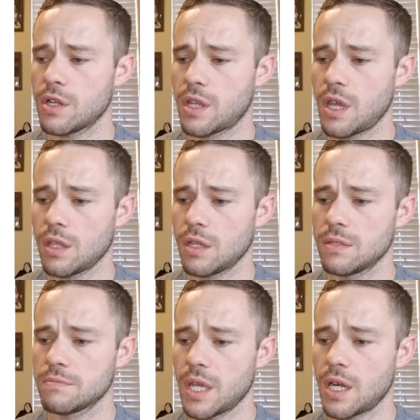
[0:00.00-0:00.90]

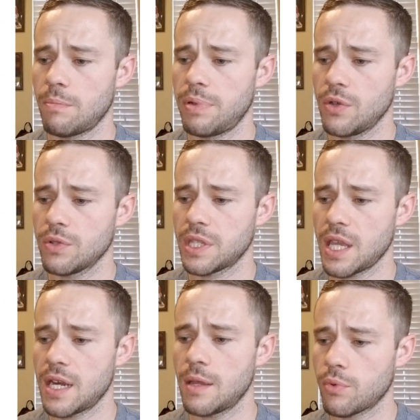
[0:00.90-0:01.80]
color, and I'll post
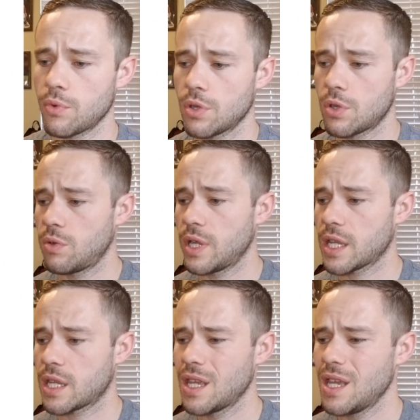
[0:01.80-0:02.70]
that up real quick.